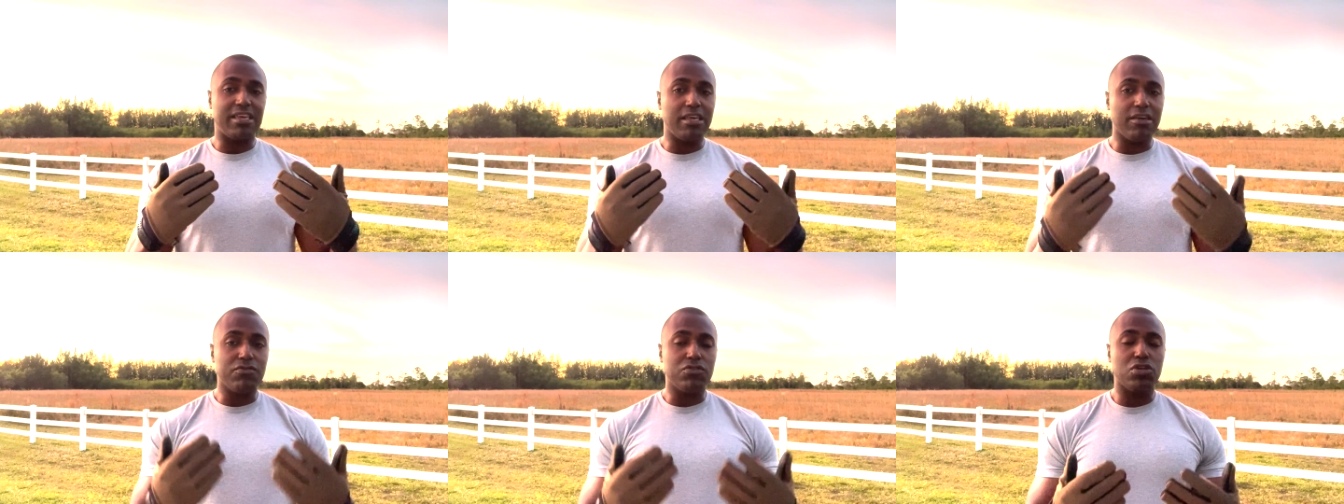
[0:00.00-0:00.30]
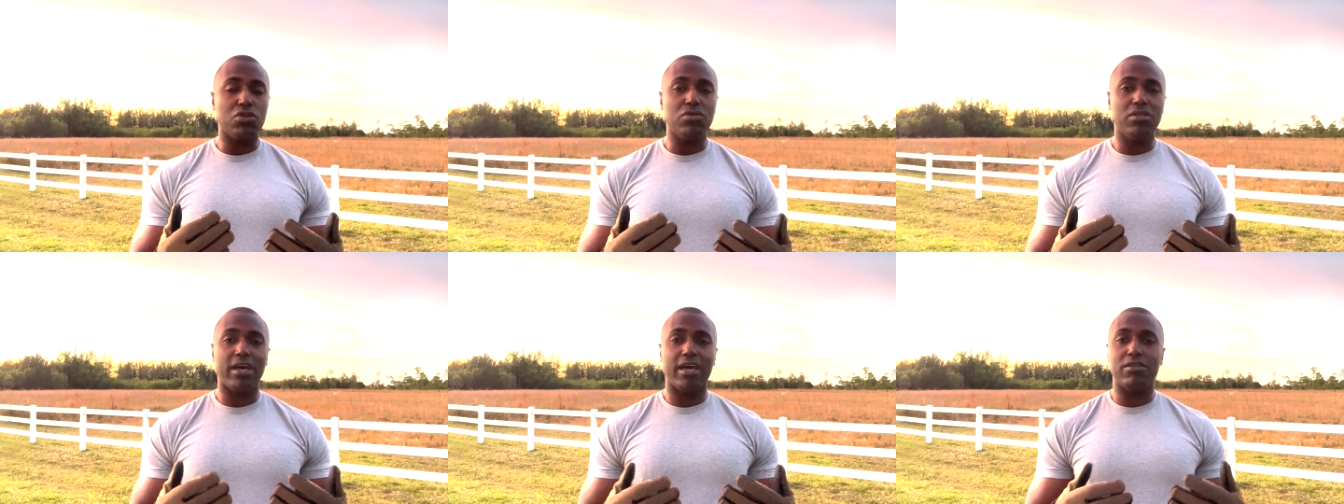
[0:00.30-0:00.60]
gives
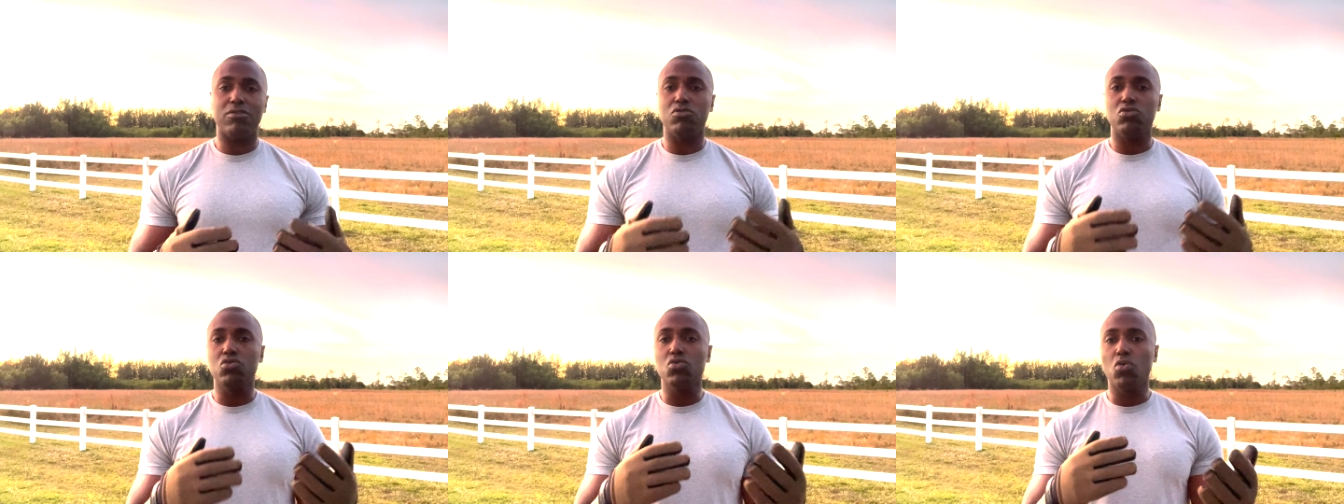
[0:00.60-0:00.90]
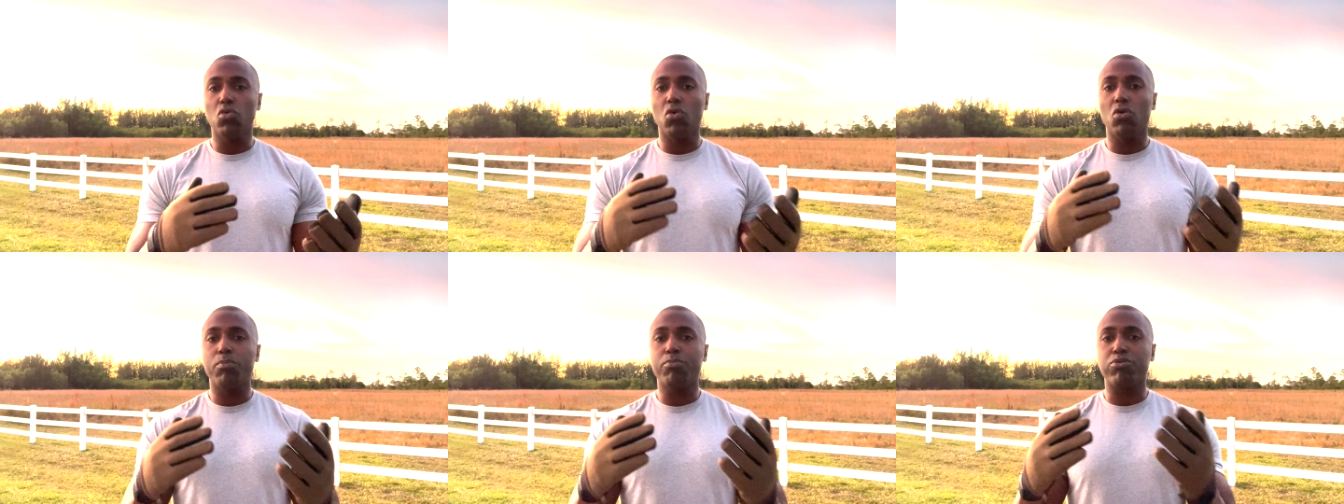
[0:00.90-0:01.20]
you that
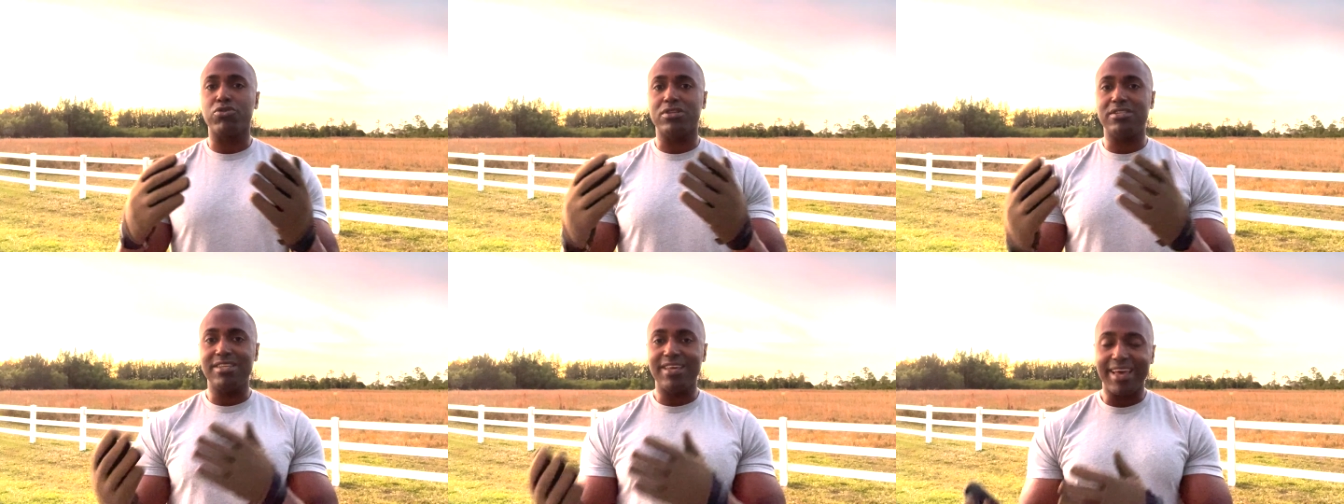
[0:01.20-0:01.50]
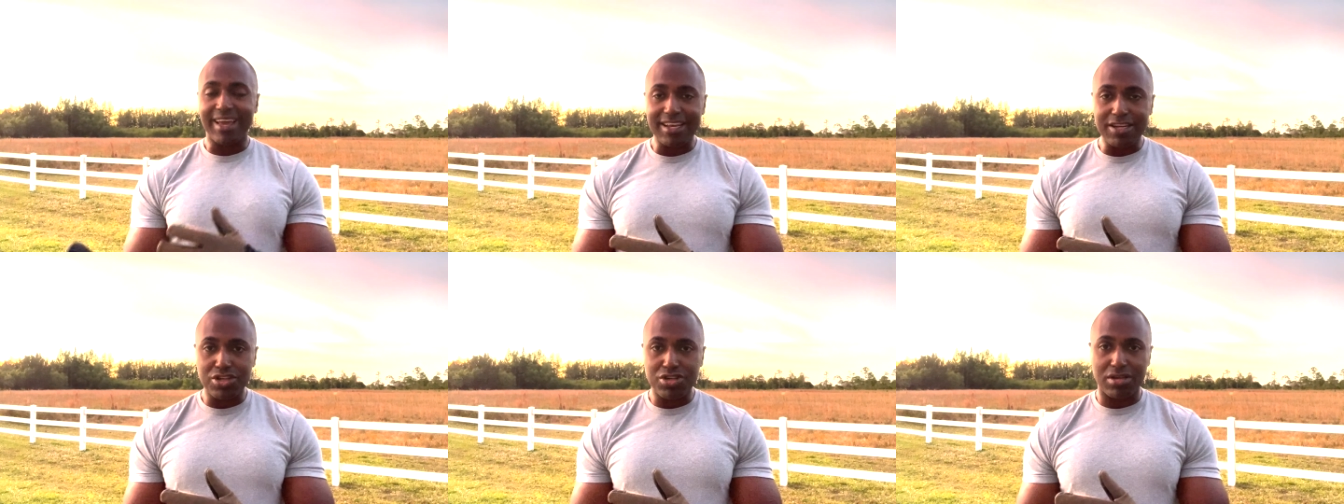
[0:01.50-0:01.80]
dual
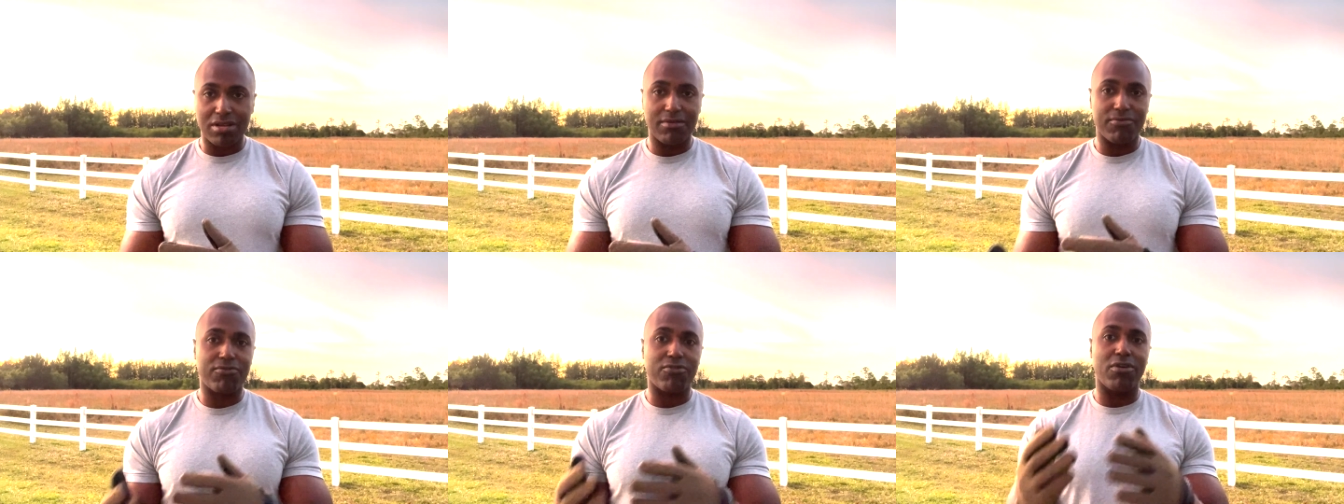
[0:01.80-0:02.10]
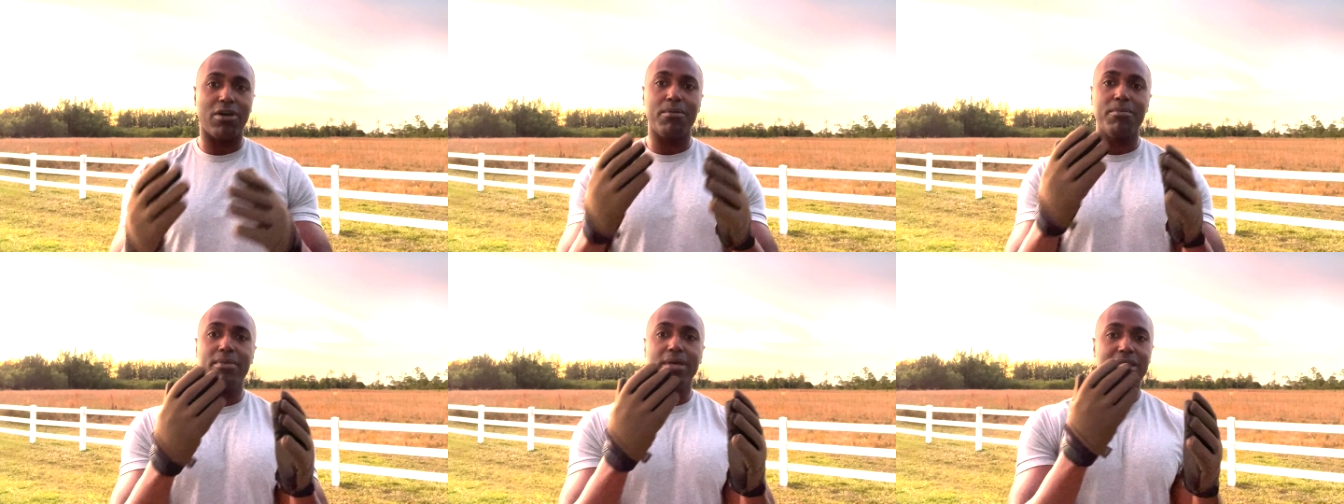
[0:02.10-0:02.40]
protection
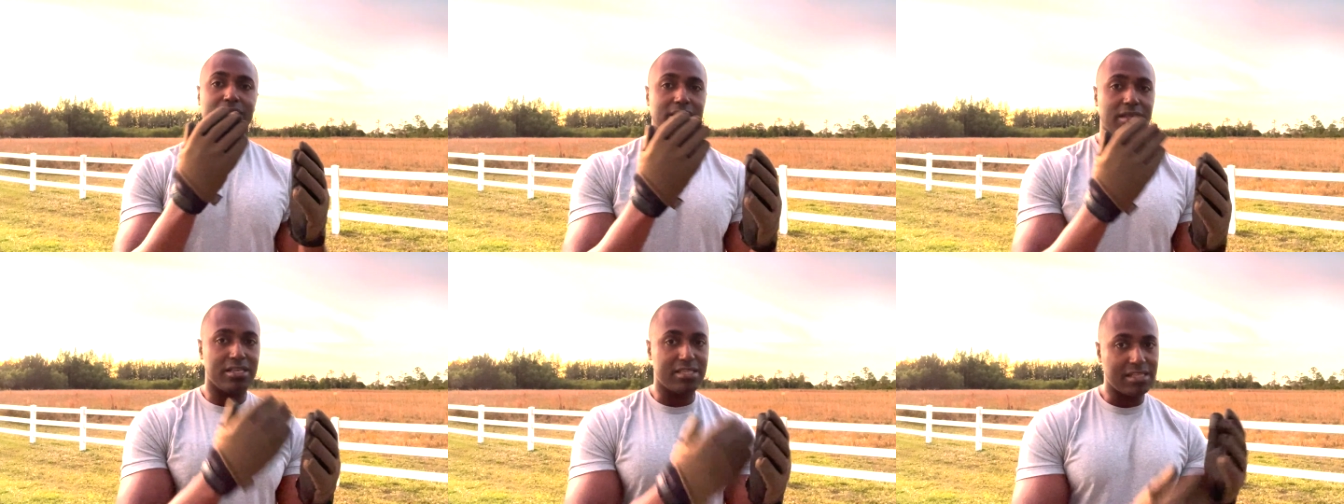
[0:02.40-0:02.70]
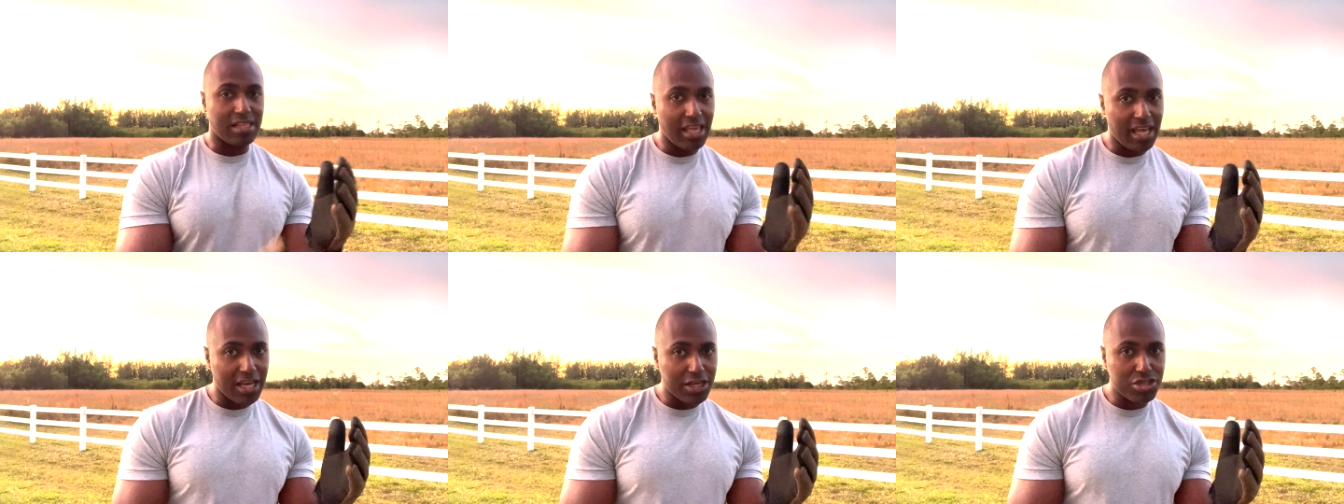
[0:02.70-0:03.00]
from the
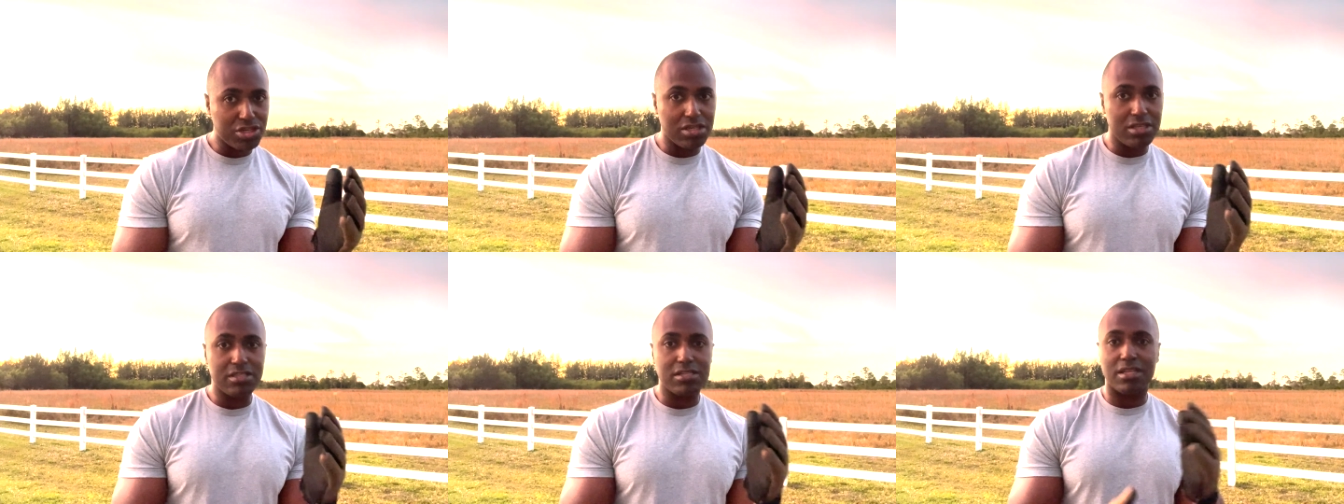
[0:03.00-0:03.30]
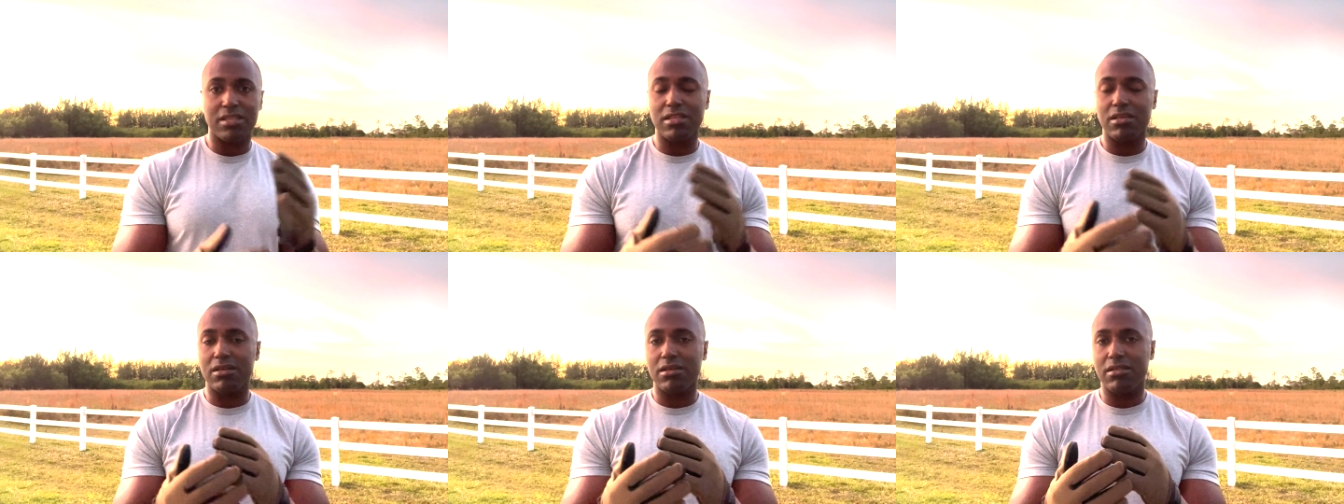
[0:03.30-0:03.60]
slashes
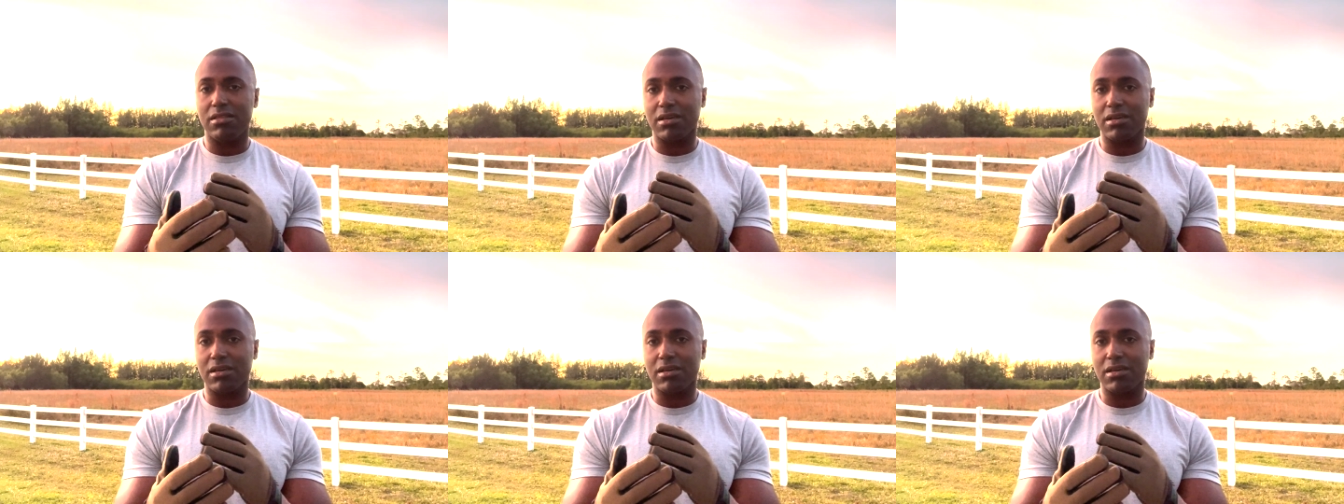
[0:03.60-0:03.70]
and the,